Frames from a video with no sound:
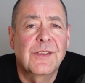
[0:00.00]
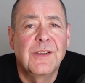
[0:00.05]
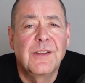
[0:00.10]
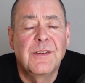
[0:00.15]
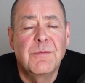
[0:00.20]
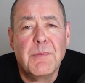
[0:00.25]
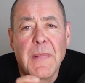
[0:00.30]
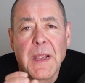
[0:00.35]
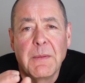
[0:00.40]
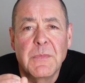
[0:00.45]

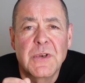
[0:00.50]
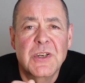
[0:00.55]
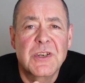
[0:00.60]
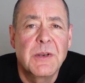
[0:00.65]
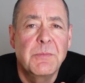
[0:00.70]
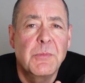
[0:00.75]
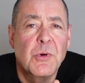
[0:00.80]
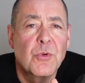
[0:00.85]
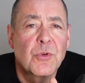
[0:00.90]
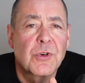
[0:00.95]
and
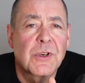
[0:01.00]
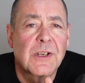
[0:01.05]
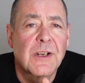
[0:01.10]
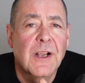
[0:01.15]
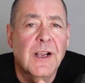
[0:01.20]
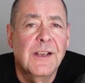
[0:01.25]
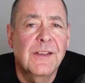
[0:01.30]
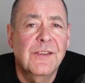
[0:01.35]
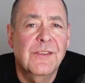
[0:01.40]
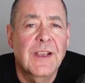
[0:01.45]
membership
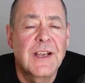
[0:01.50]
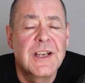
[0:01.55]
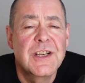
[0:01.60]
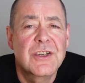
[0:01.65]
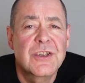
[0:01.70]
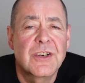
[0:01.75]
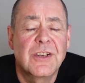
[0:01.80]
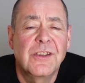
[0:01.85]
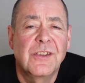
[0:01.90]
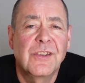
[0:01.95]

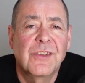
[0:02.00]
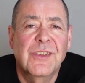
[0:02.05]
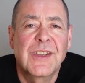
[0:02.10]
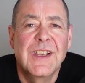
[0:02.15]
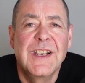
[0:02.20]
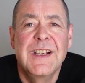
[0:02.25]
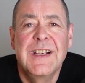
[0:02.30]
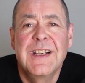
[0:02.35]
organizations